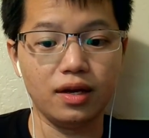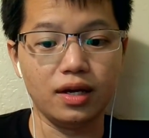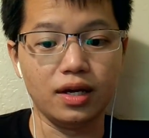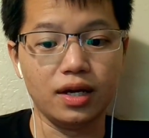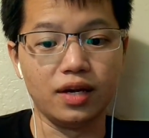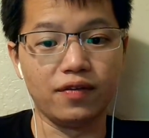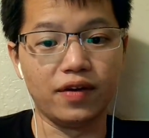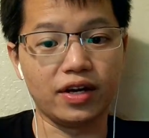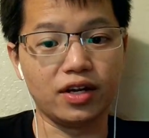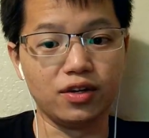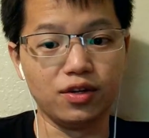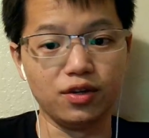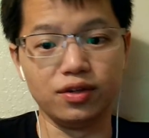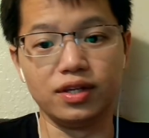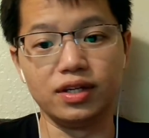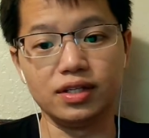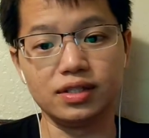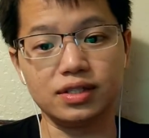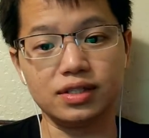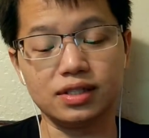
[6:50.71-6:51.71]
And if I can do
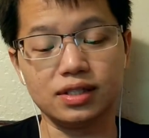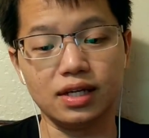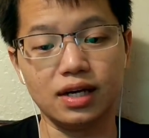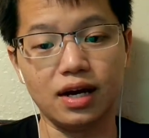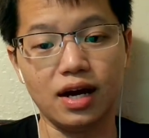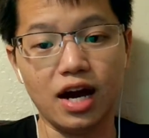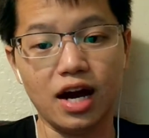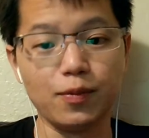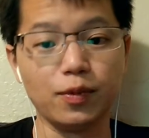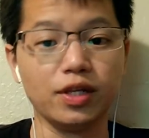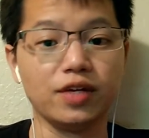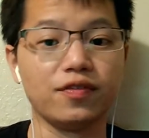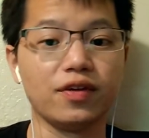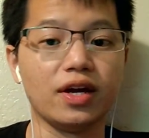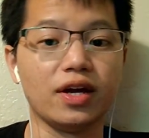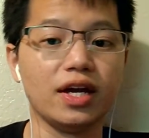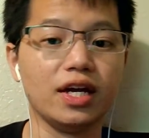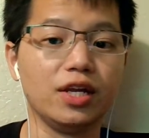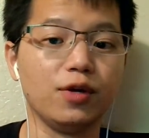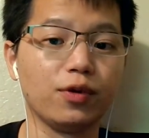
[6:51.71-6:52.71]
this, I believe
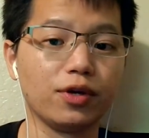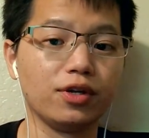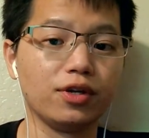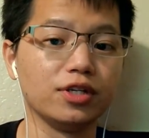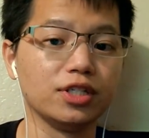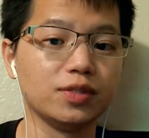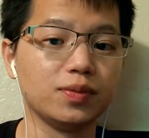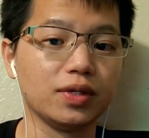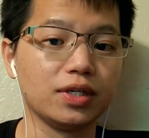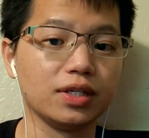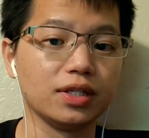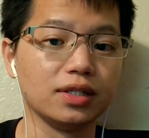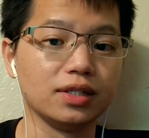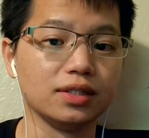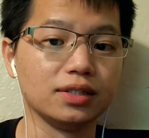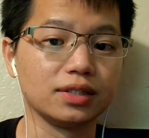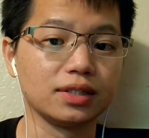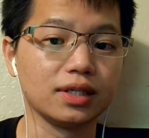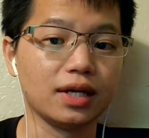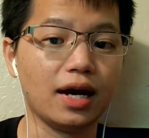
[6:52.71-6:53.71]
anyone can do this,
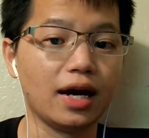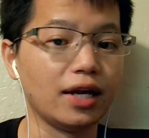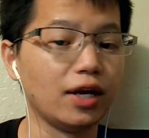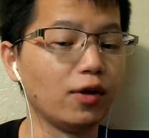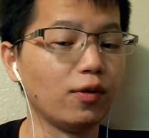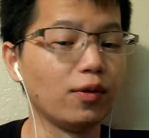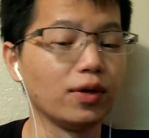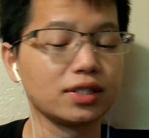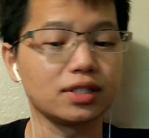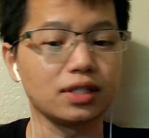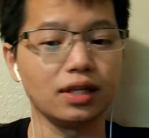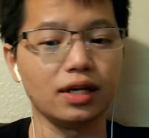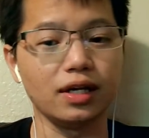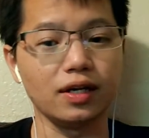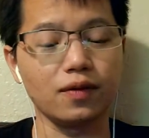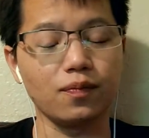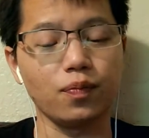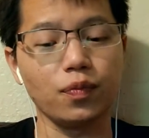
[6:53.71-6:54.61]
because I know what it's like.